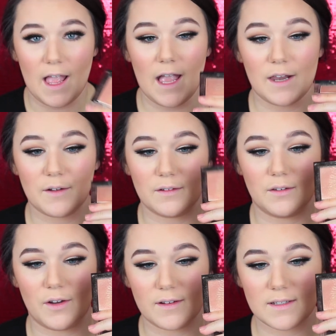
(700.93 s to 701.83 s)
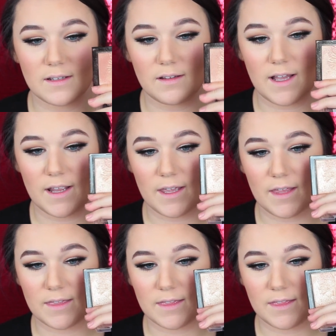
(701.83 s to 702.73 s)
It looks like
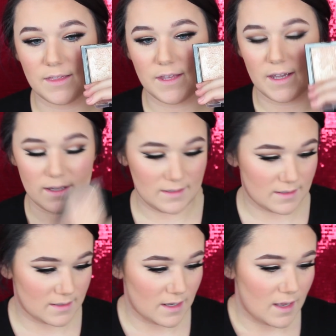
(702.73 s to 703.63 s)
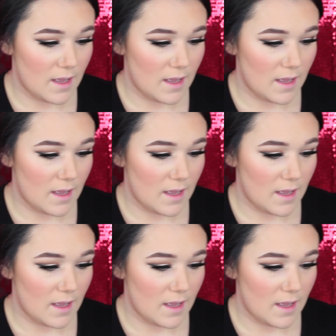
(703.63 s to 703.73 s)
this.